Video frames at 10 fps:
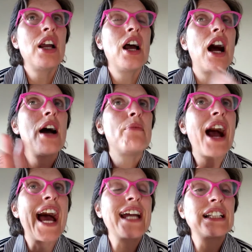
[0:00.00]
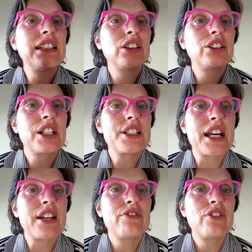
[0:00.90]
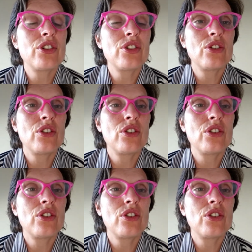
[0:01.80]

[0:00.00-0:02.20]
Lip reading: I had a little look at day 4.